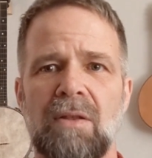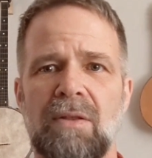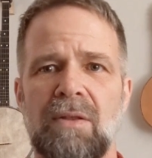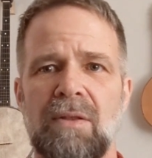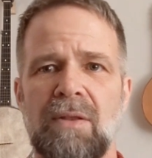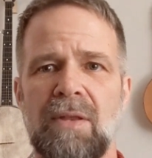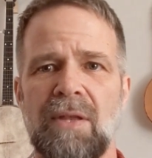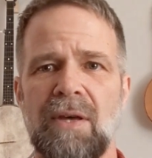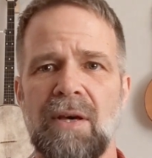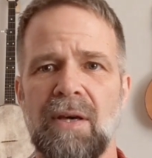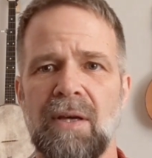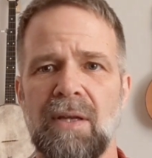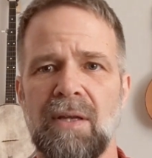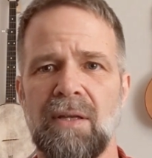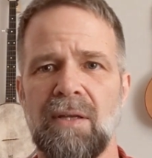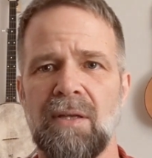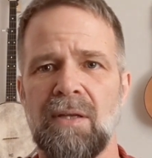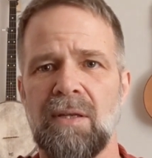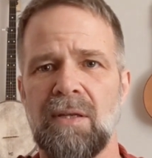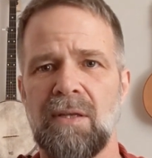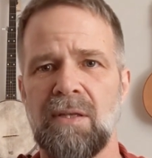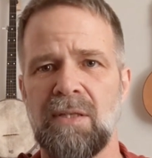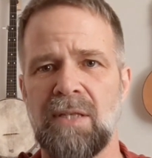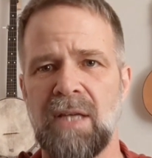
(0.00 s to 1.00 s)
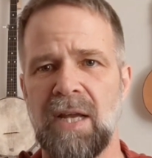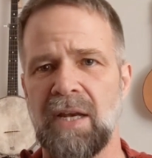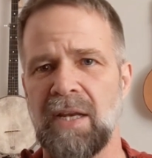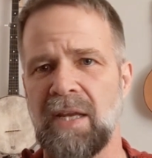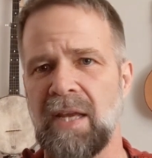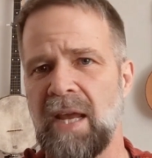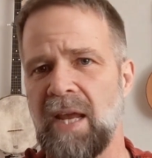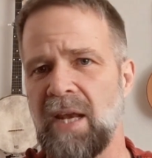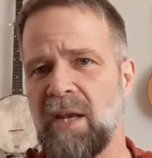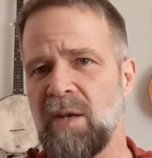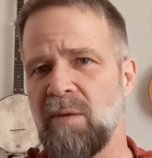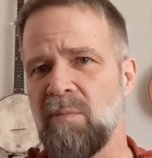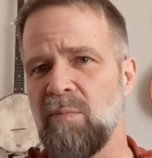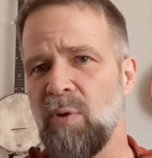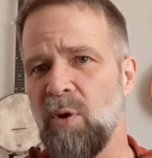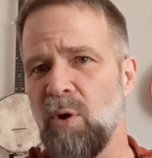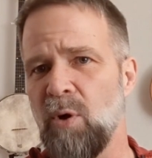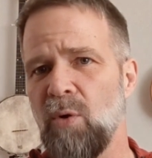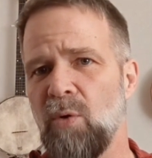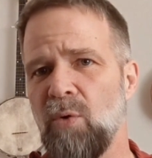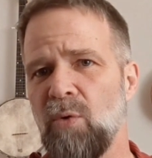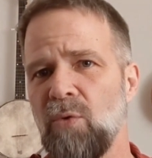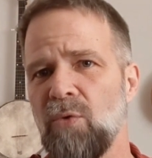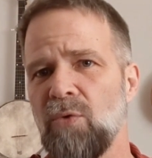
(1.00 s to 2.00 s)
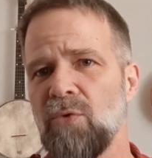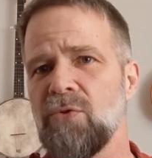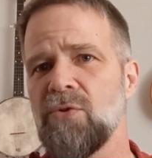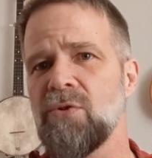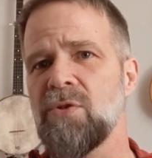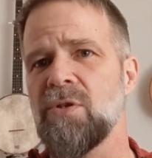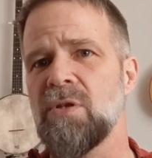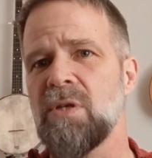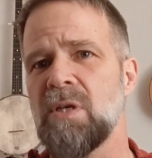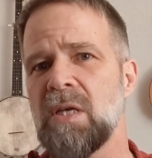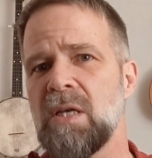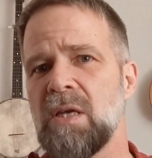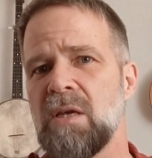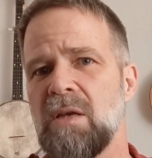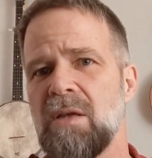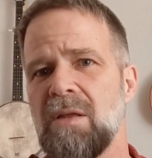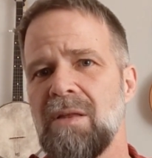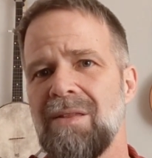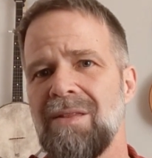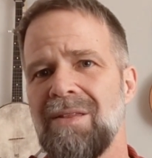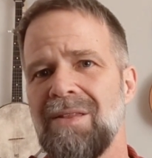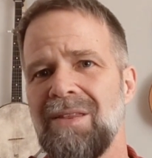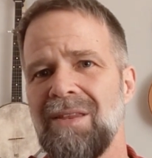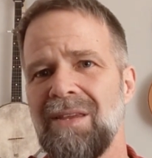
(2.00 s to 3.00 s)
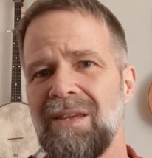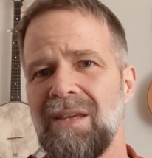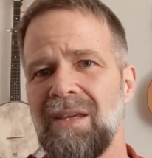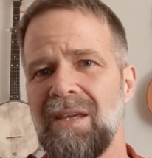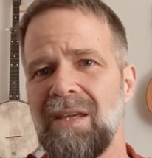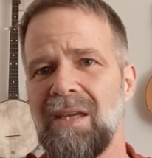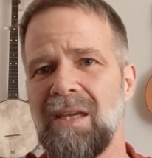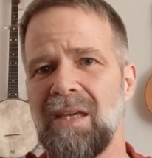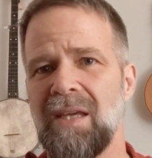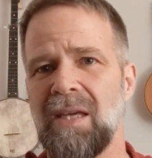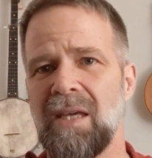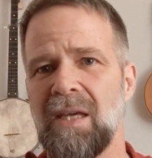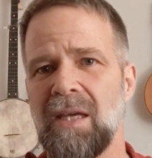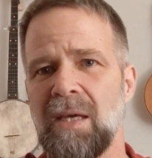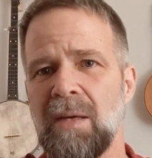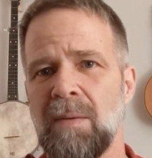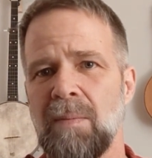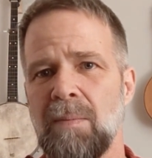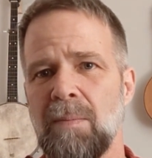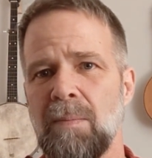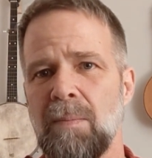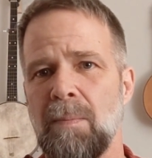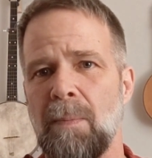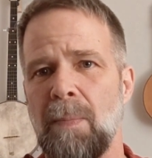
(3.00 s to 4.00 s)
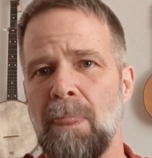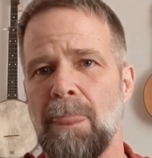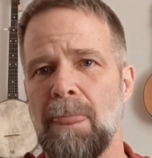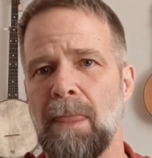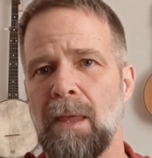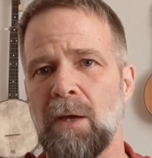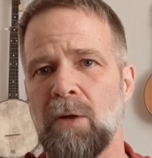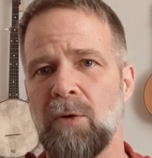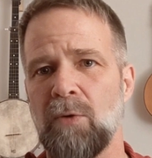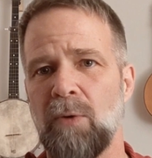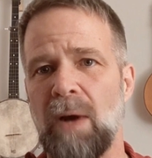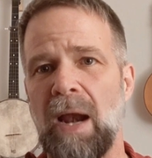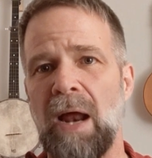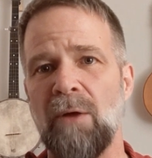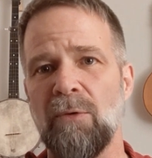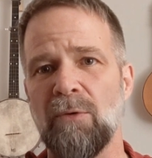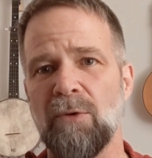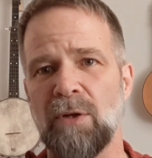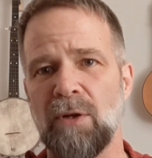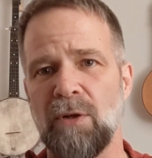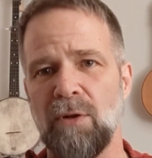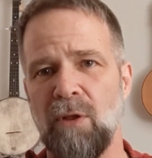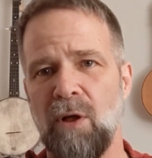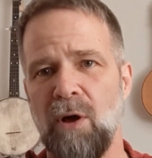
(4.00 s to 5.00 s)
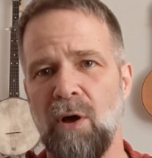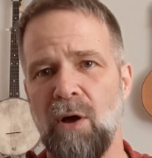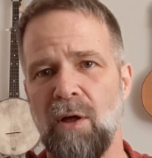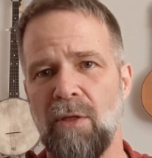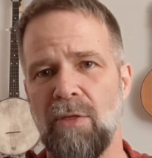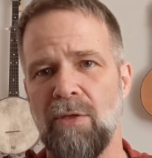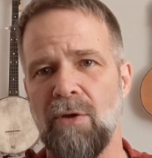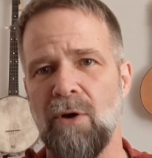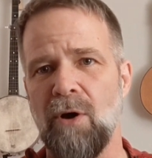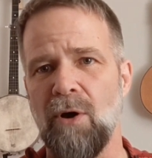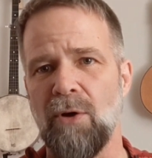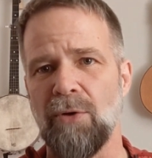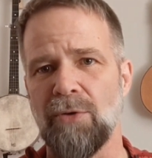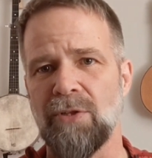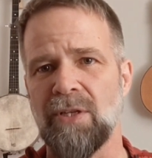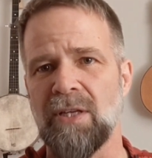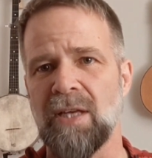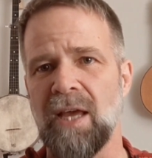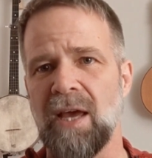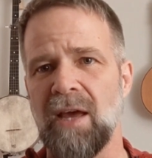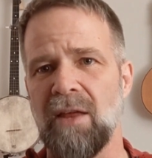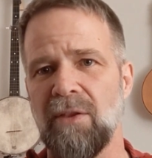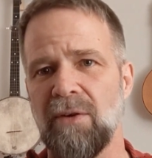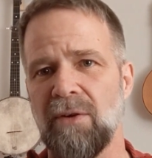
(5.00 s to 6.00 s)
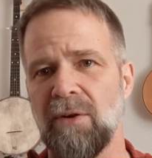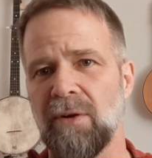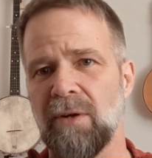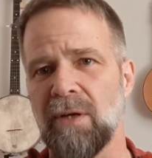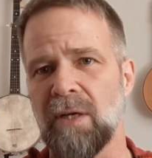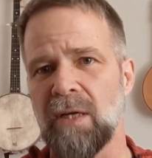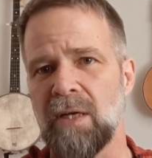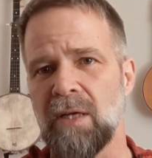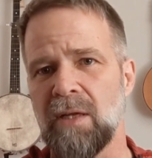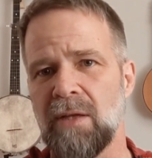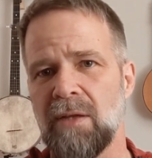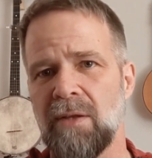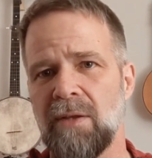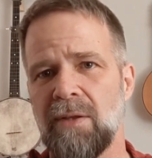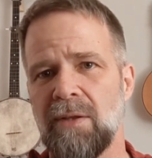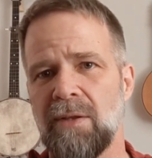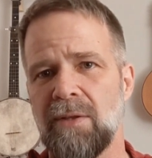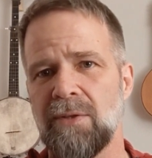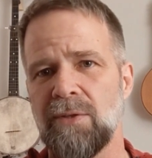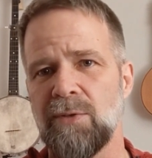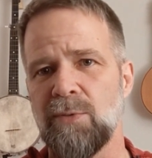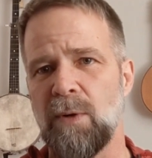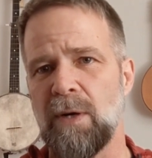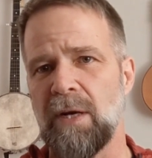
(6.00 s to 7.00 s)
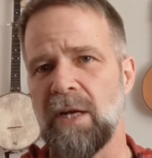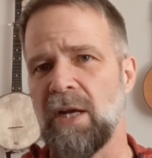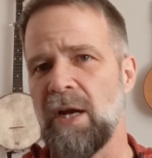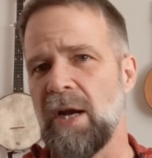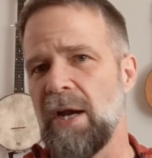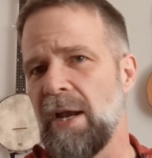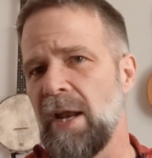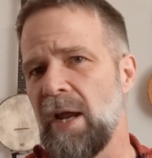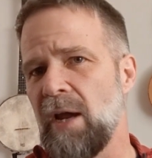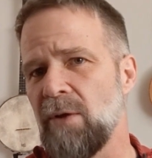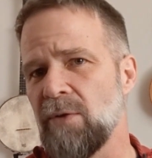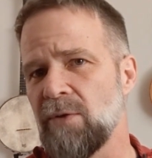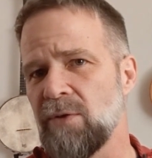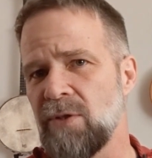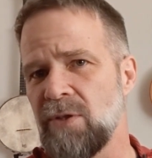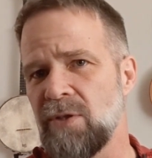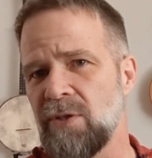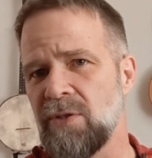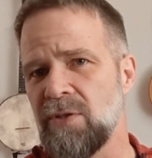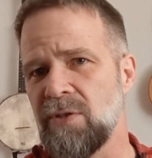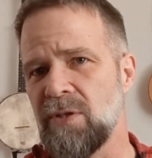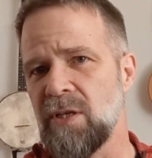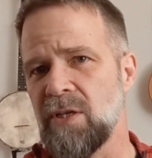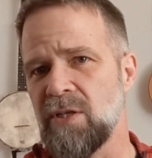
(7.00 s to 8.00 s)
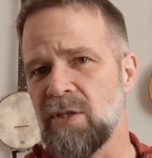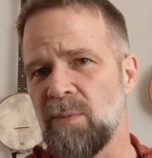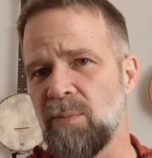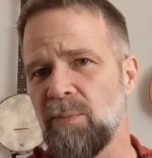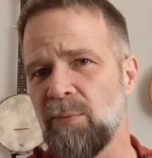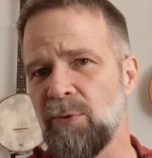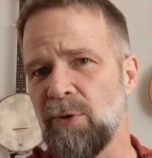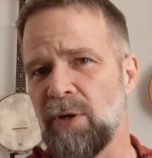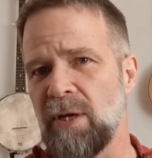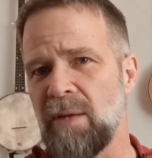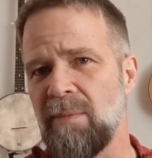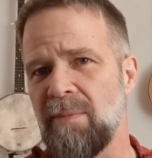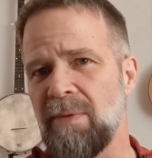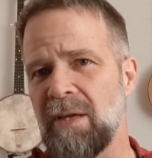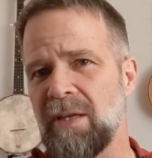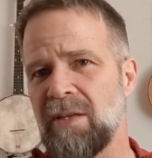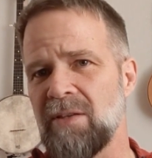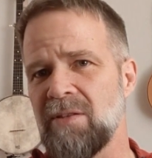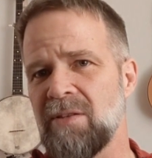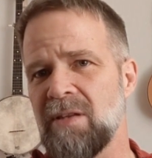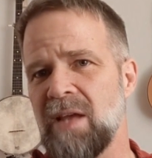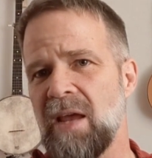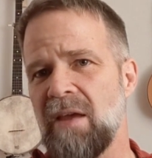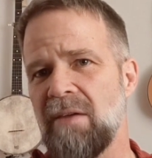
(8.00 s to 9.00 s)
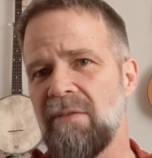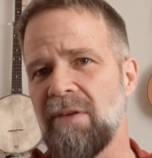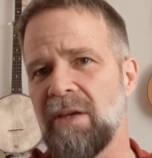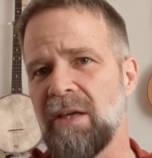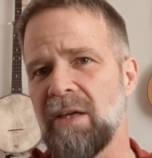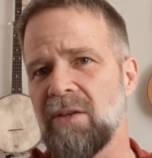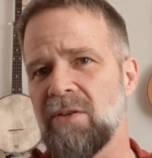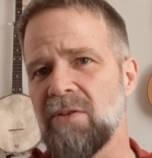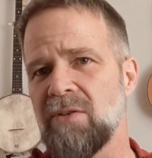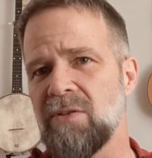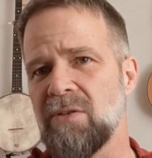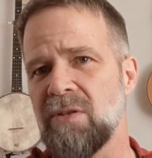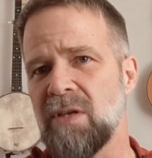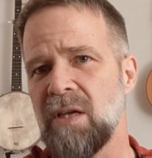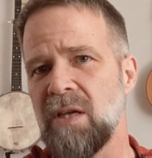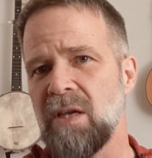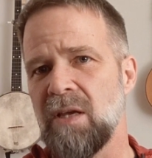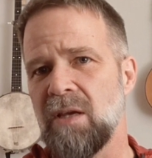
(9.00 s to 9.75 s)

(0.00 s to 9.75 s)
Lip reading: the dedicated poles, the ground cloth all together, 29 ounces is a pretty big savings.